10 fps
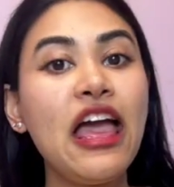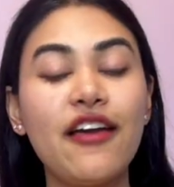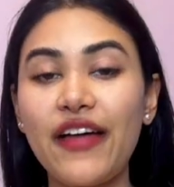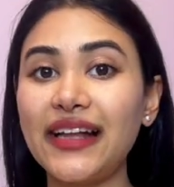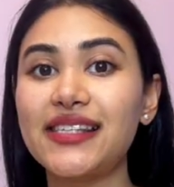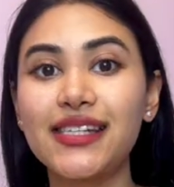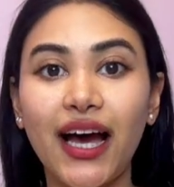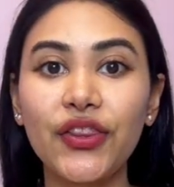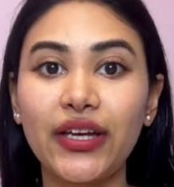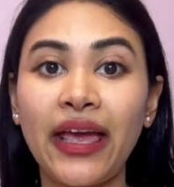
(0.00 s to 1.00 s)
If that's
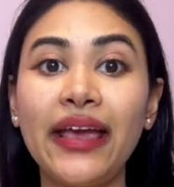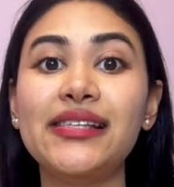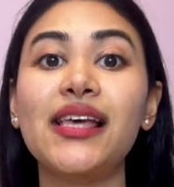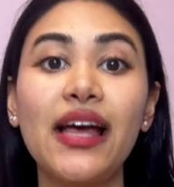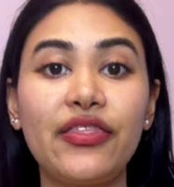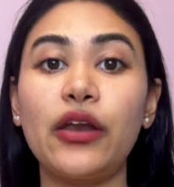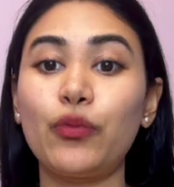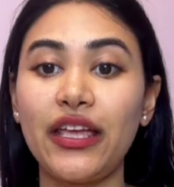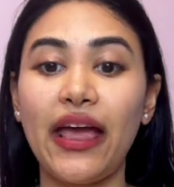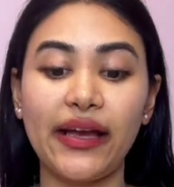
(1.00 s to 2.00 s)
not the case, then
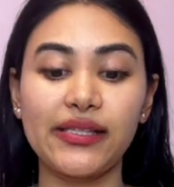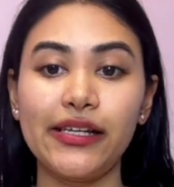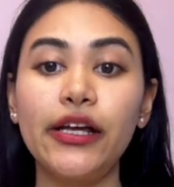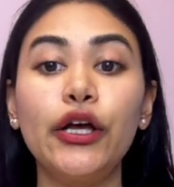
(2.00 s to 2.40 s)
we exit.